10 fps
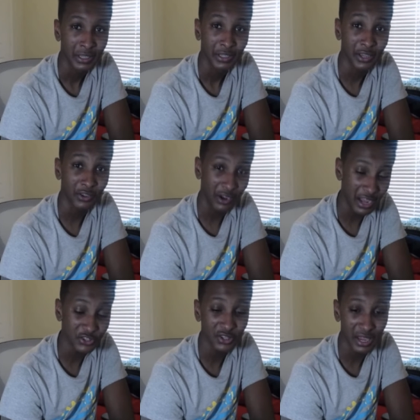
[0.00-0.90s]

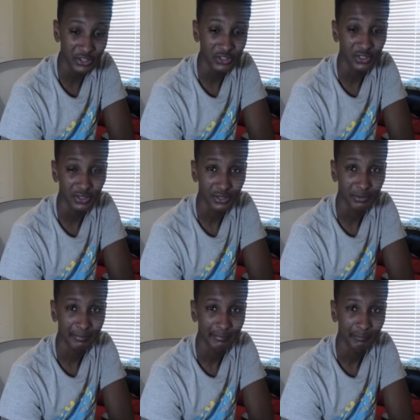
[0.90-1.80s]
congratulations.
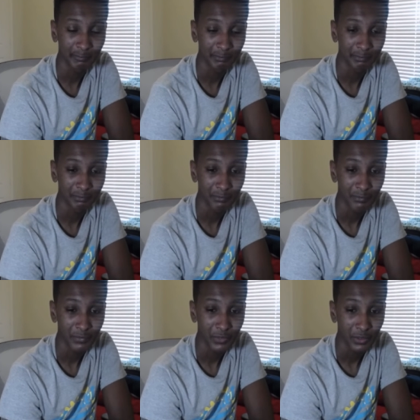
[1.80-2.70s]

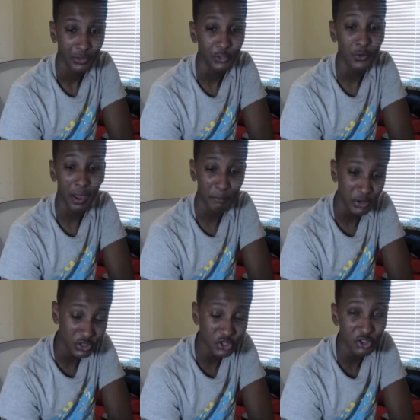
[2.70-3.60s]
You have
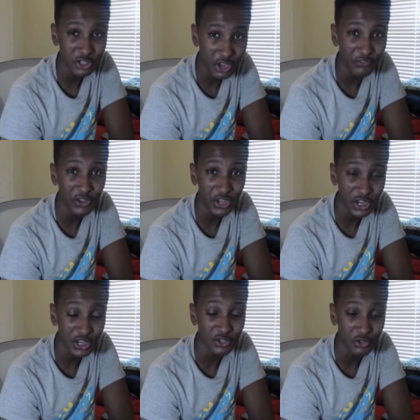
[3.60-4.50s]
put yourself in the
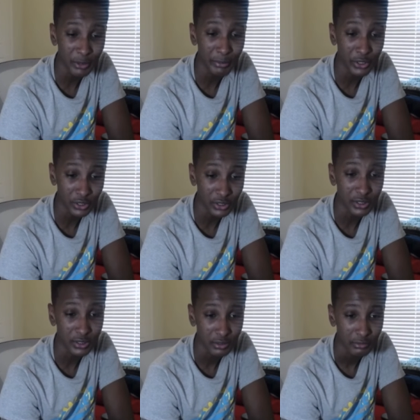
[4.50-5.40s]
history
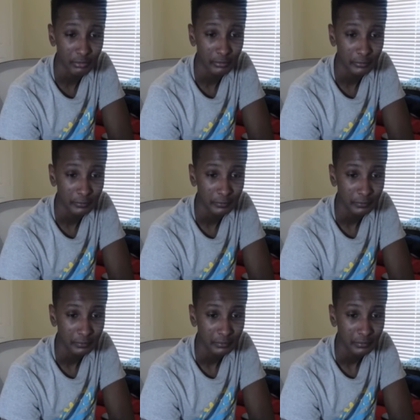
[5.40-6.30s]
books.
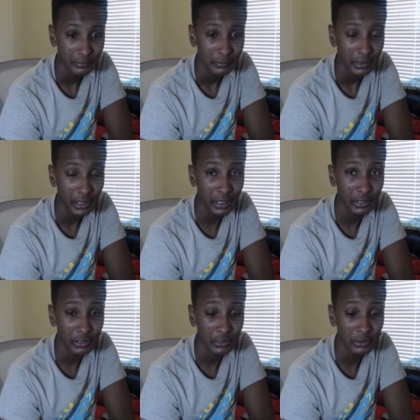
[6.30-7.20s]
And,
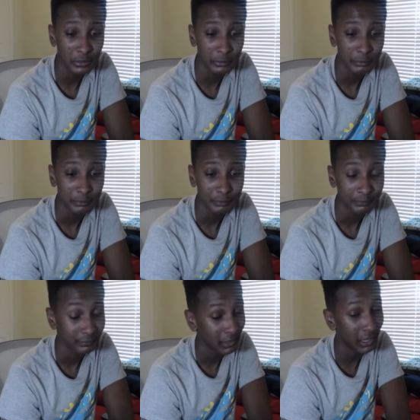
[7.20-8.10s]
um,
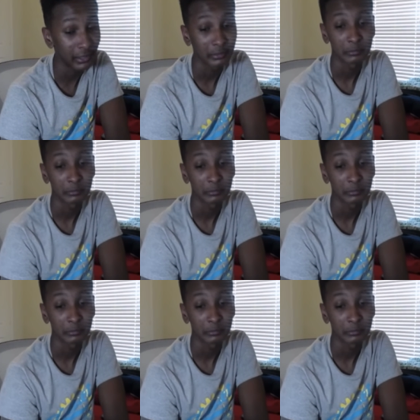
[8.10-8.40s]
hey,